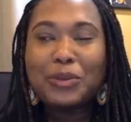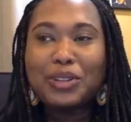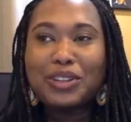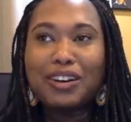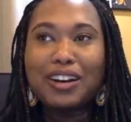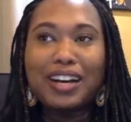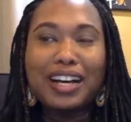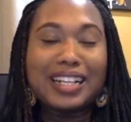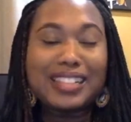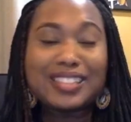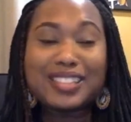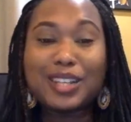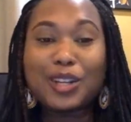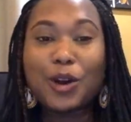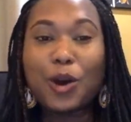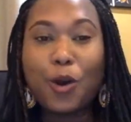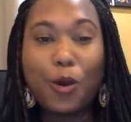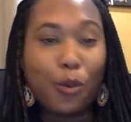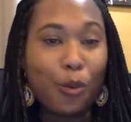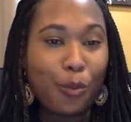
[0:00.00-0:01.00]
We all got
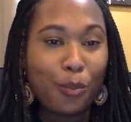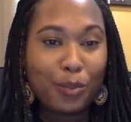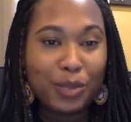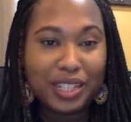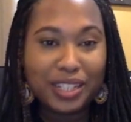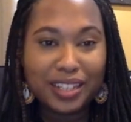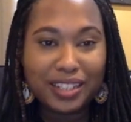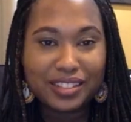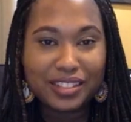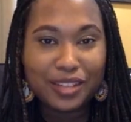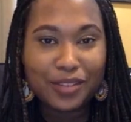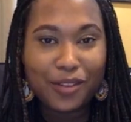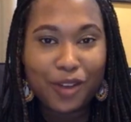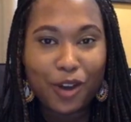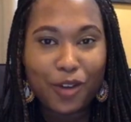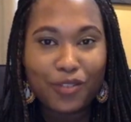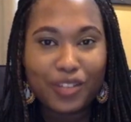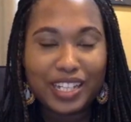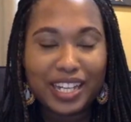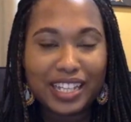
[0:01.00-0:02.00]
sent home because of
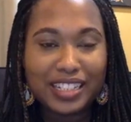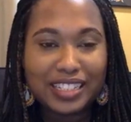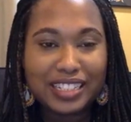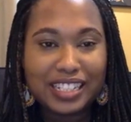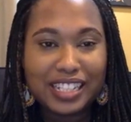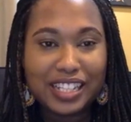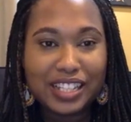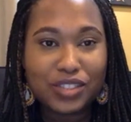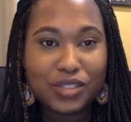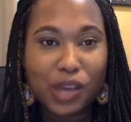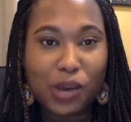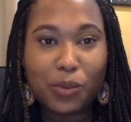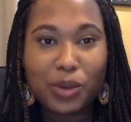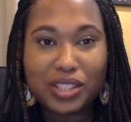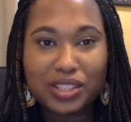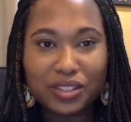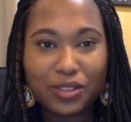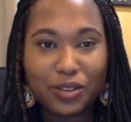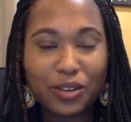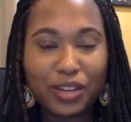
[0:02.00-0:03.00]
COVID 19, so I
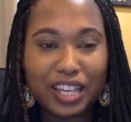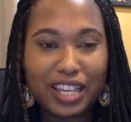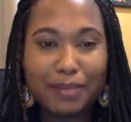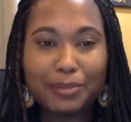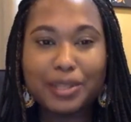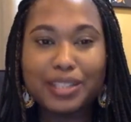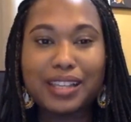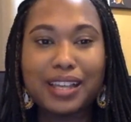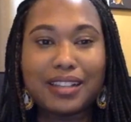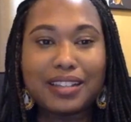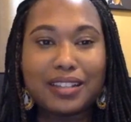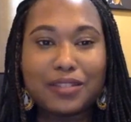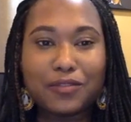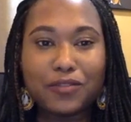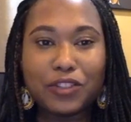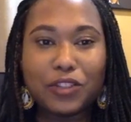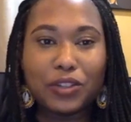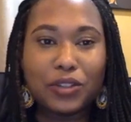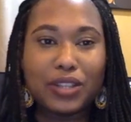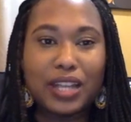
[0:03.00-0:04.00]
wasn't on campus. I didn't
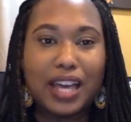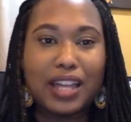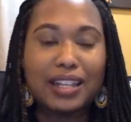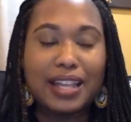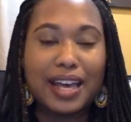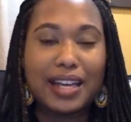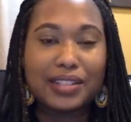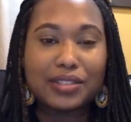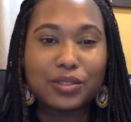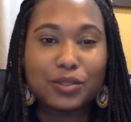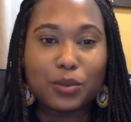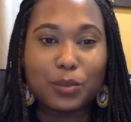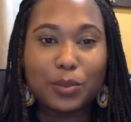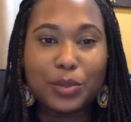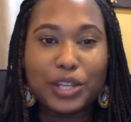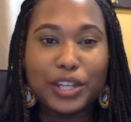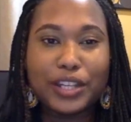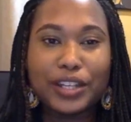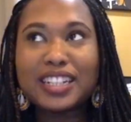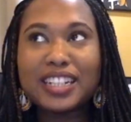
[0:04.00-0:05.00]
feel that last little
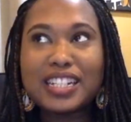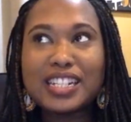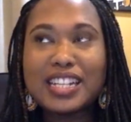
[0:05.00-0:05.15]
bit.